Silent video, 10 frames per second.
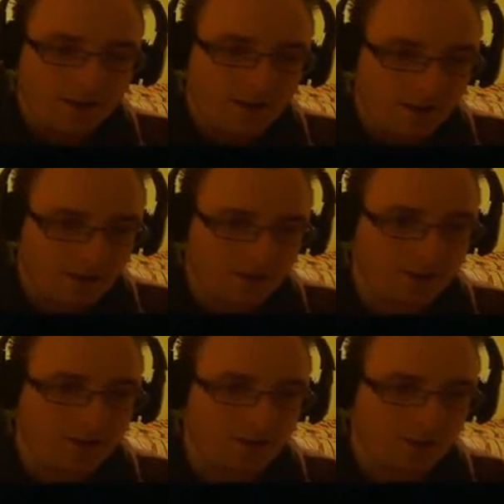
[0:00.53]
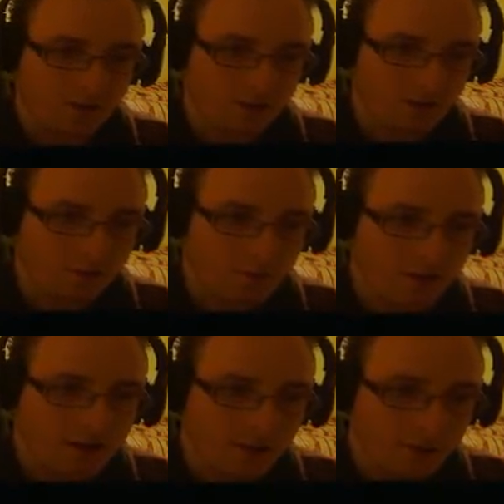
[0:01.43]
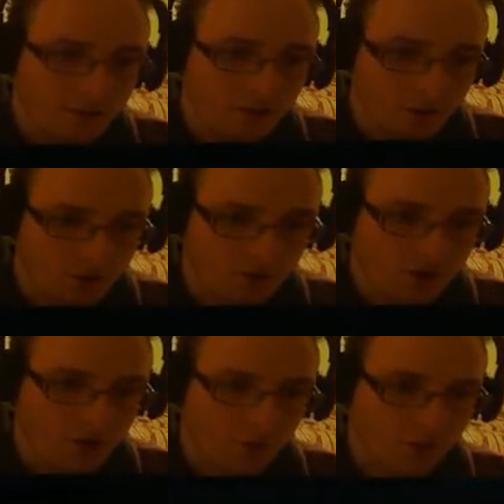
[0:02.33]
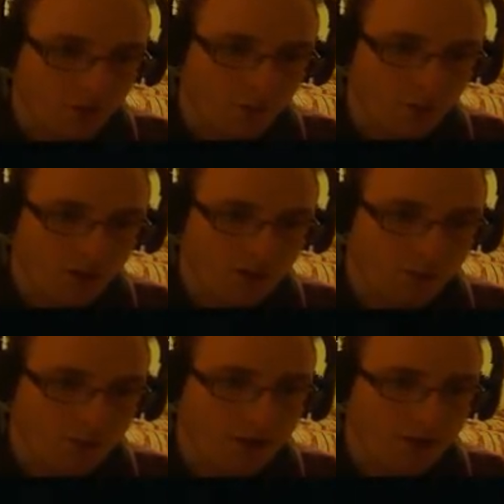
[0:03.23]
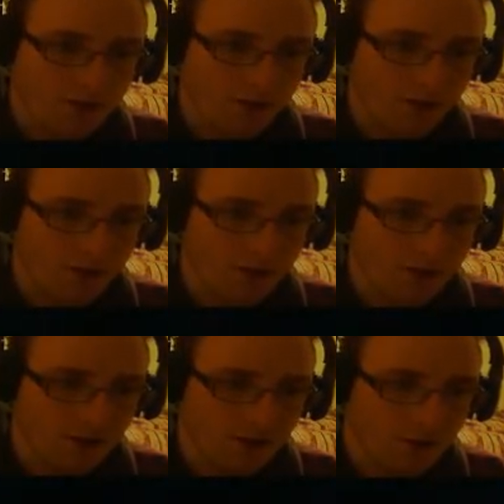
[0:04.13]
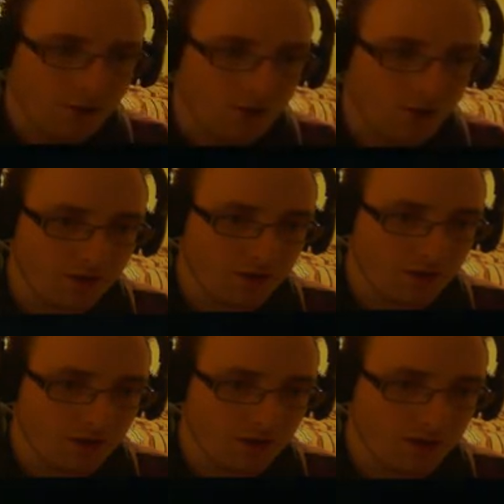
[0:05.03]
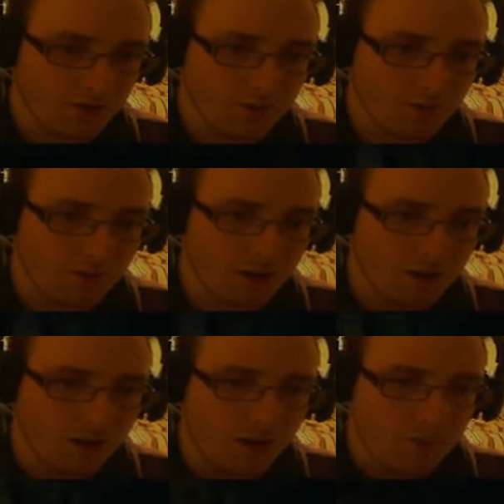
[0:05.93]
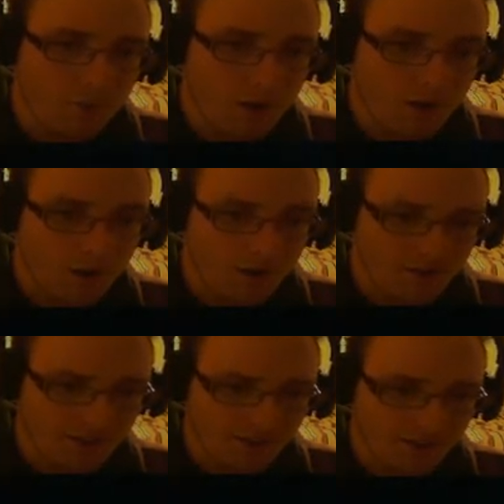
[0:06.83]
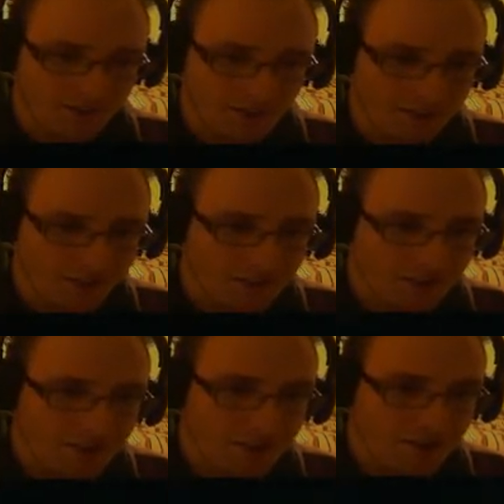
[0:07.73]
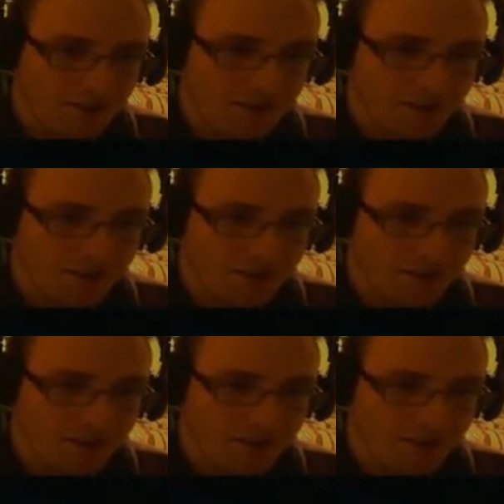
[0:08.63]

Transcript: Hey guys, how's it going? My name is RGJ Runner and welcome back to In Lucy's Eyes part 9 I think